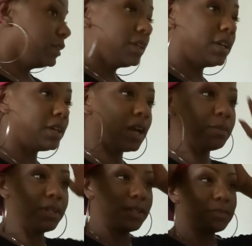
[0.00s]
I
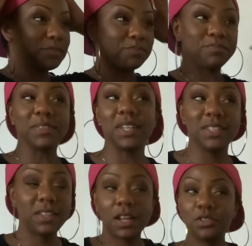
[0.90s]
mean,
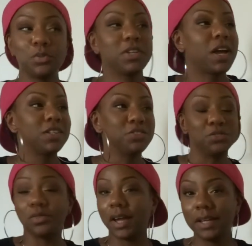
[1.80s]
you gotta do what you gotta do,
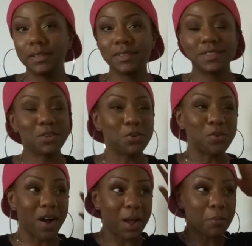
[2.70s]
right?
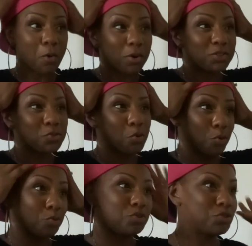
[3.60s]
So I'm going to go